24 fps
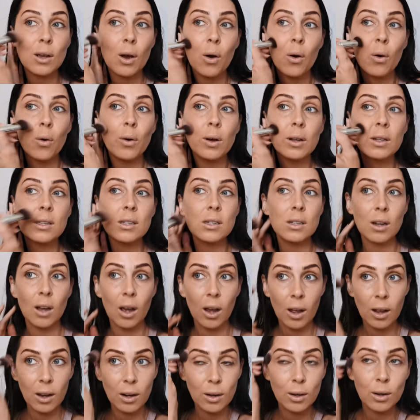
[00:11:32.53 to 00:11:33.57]
So it's
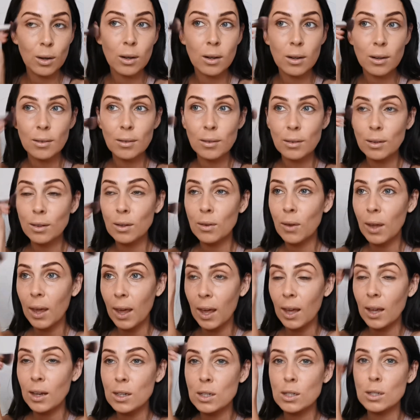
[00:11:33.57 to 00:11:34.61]
not, you
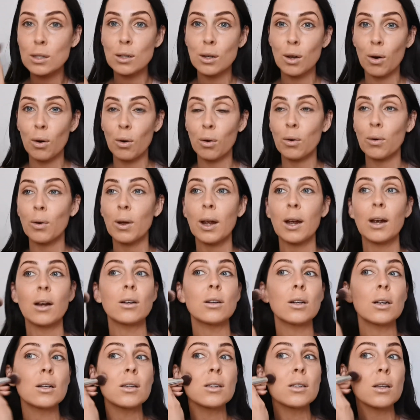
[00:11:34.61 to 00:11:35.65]
can't just go to a
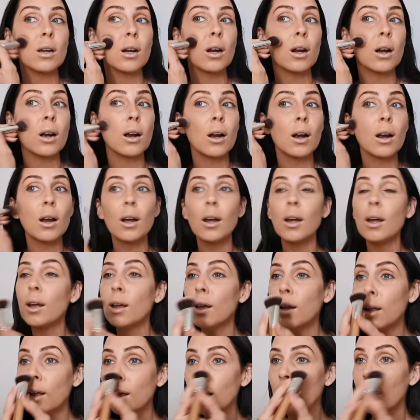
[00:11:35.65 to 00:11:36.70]
hairdresser
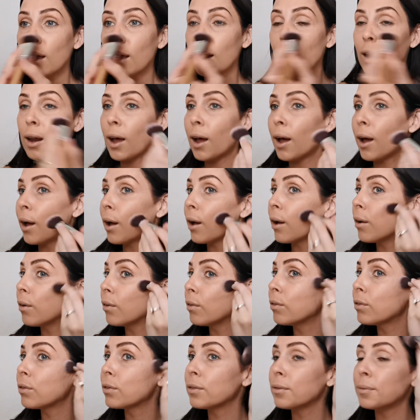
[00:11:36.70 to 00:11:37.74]
and
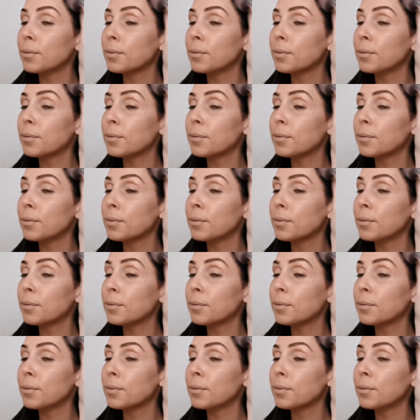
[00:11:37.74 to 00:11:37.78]
have